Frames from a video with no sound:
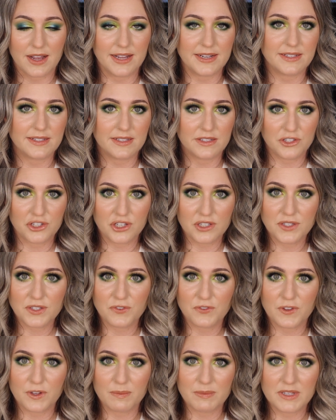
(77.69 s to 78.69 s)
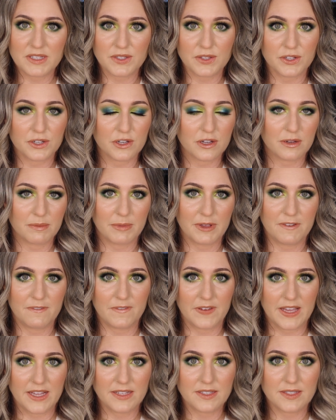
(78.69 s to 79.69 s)
I did just film this look on my
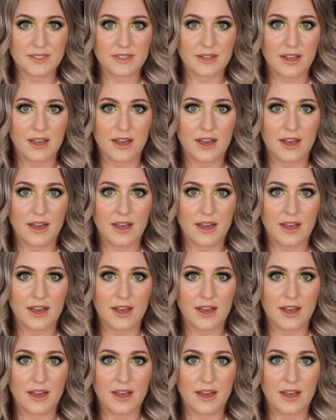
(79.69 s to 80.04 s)
face.